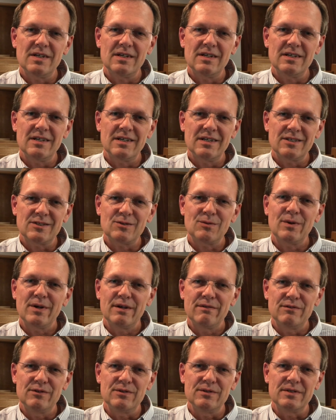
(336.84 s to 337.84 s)
He has a way of
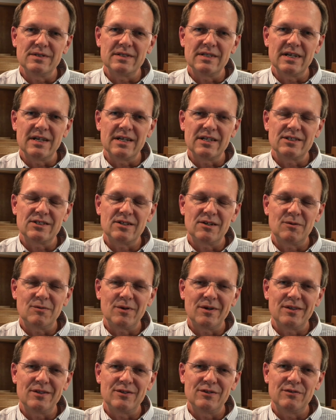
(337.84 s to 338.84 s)
doing that. I shared in one
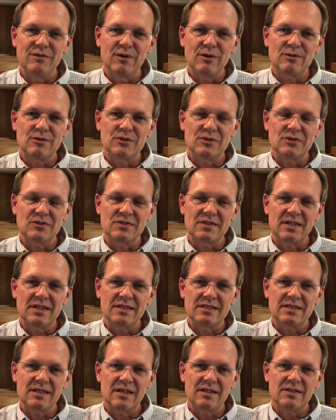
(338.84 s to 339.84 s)
of the devotionals that I
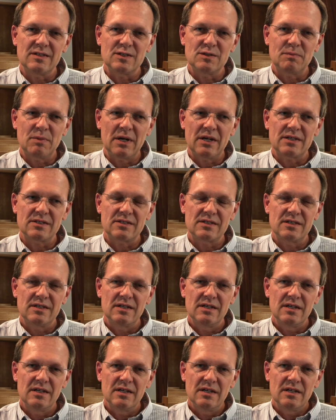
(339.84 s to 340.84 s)
sent out this past
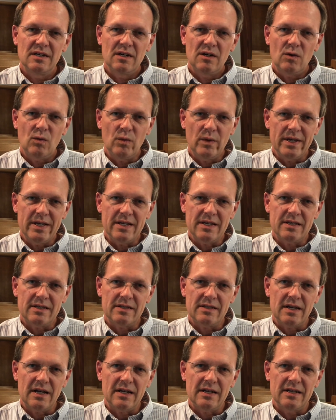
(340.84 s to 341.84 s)
week
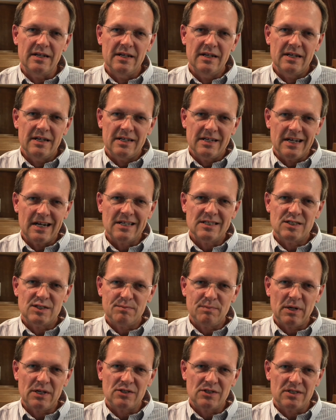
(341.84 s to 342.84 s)
that God
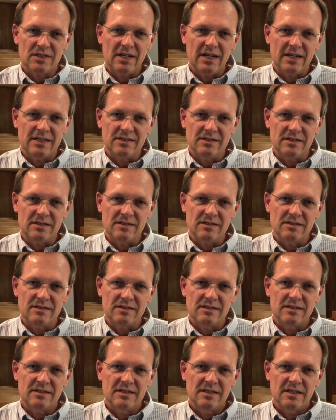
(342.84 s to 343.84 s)
specializes
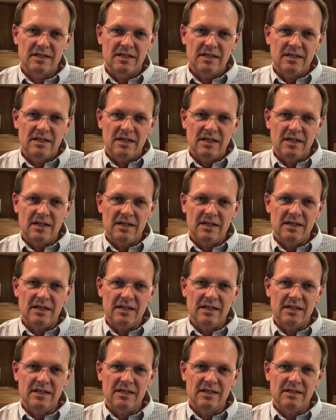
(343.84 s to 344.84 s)

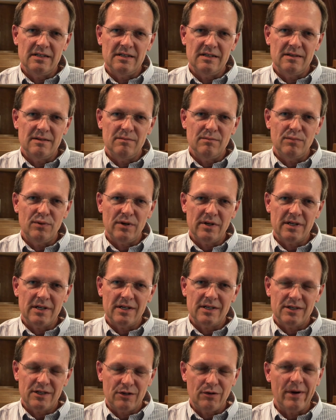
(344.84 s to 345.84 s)
in bringing
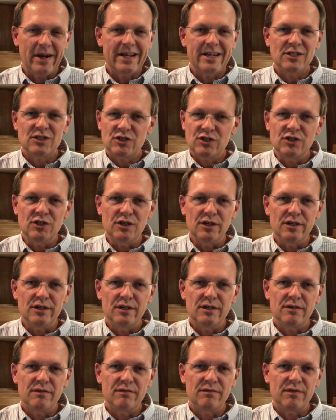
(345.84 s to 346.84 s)
the greatest good
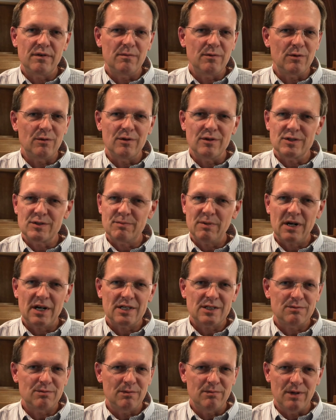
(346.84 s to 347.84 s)
from the worst
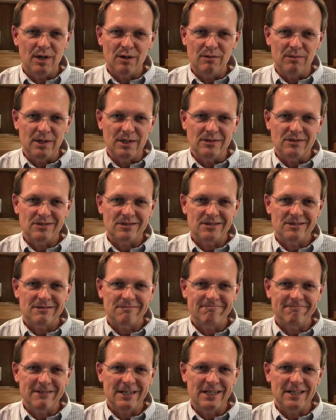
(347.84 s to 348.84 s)
possible moments.
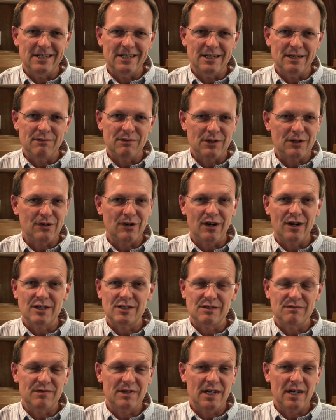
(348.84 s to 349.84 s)
And if the cross
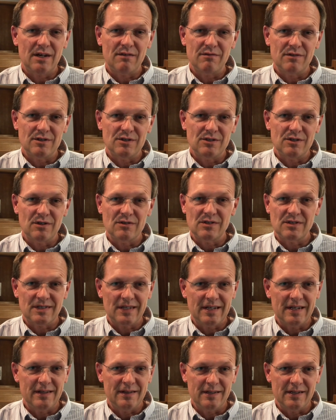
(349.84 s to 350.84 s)
of Calvary shows us
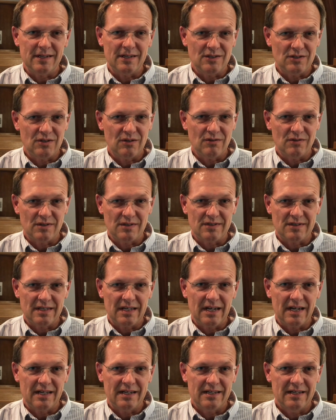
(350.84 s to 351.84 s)
anything, it shows us
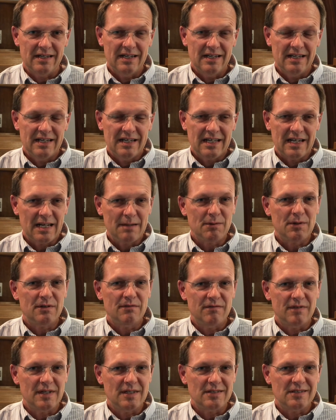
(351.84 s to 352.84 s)
that. And I'm
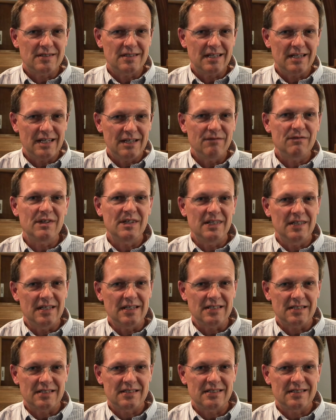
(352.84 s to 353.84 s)
convinced that even in
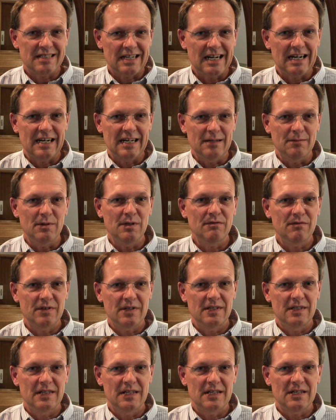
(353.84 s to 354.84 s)
this time, even
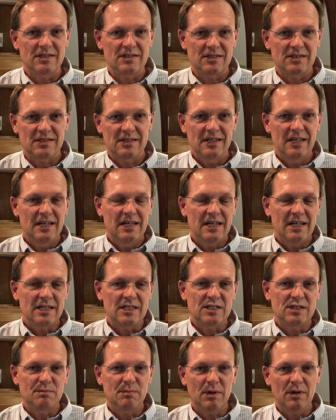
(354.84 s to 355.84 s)
in this
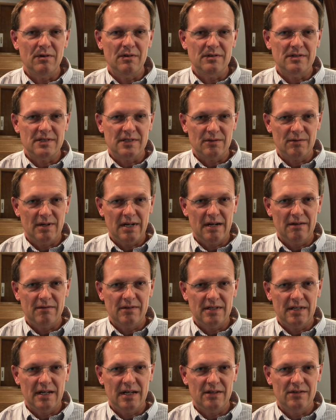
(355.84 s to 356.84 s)
experience that we're having
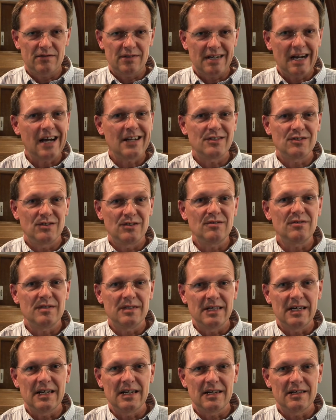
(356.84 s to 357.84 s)
together, God's doing
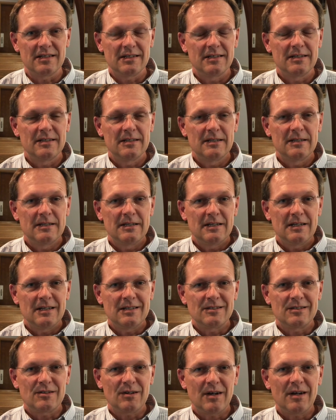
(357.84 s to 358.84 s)
that. And
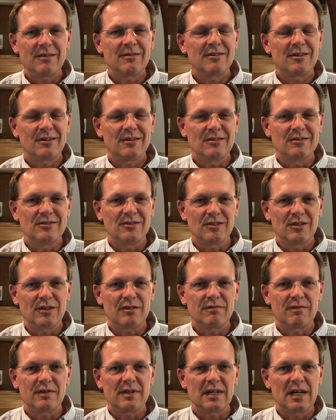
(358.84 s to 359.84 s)
so I encourage you, look
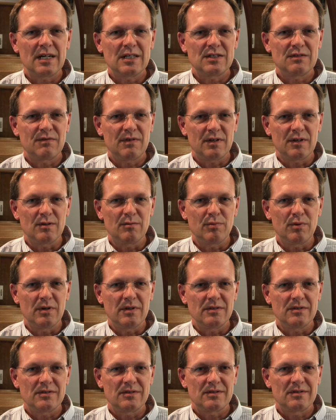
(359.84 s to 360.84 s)
for God's
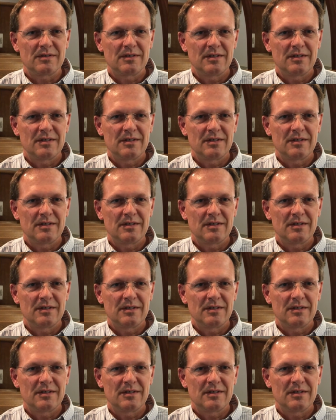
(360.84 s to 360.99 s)
fingerprints.